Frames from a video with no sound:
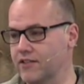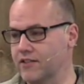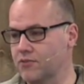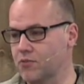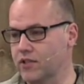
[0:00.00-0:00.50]

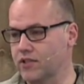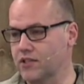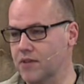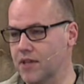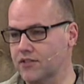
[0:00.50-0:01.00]
this morning, to
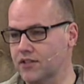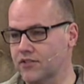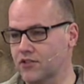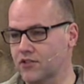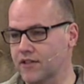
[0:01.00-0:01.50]
bless our
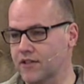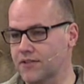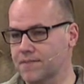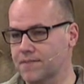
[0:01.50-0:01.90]
service.